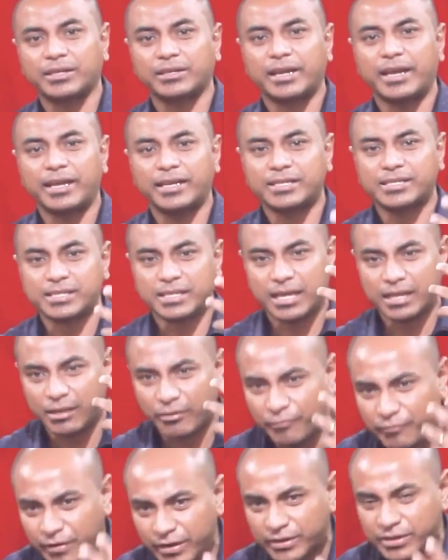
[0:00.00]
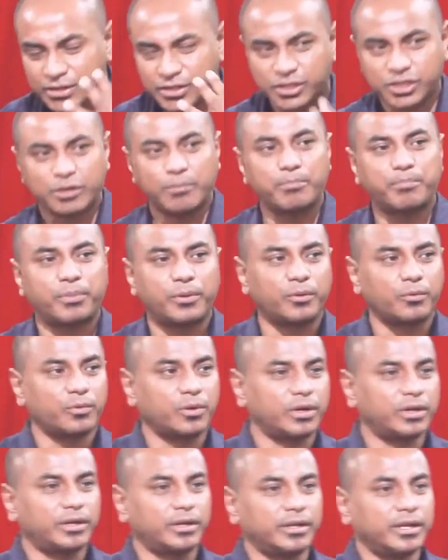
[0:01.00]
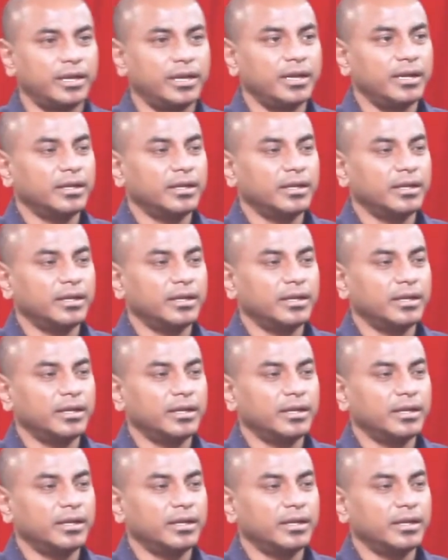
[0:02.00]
grace in a very simple word.